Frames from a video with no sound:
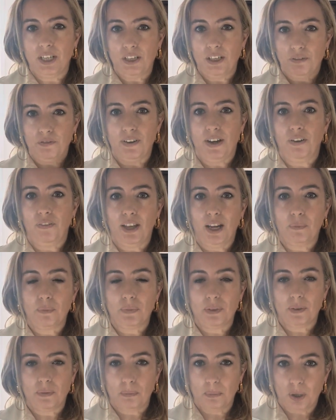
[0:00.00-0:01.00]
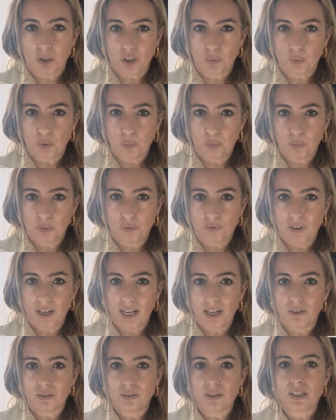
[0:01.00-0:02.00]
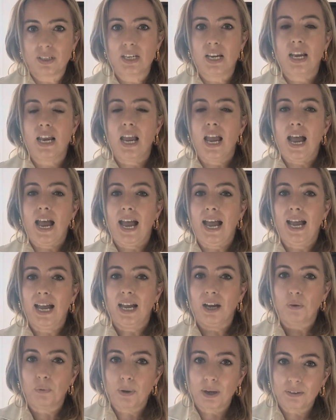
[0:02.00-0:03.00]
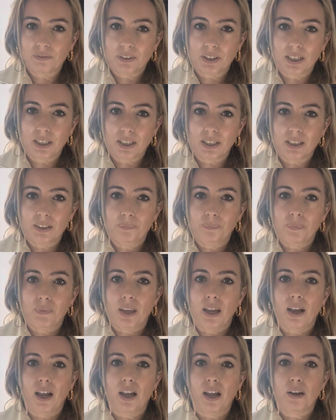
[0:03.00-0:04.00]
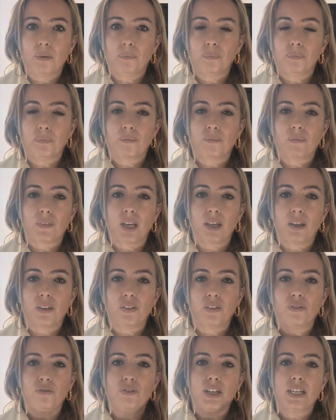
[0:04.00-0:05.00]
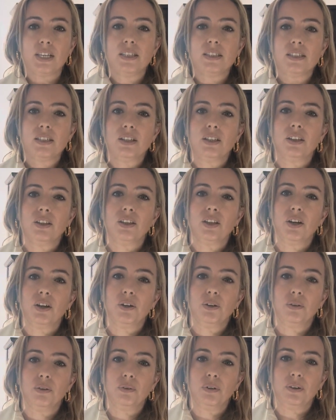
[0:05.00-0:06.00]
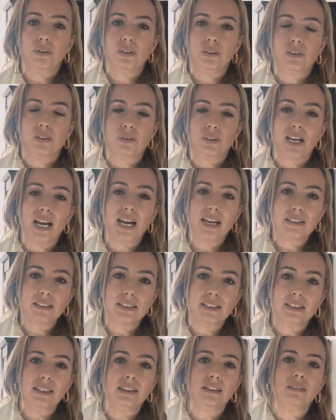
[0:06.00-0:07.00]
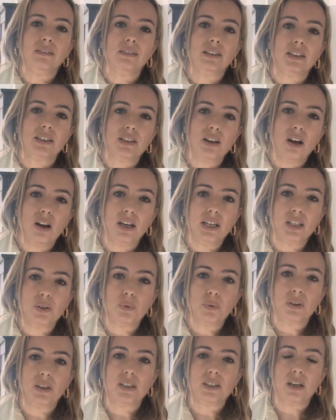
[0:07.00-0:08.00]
found that much more profound. However, The reason, though, so Catalina aside, with his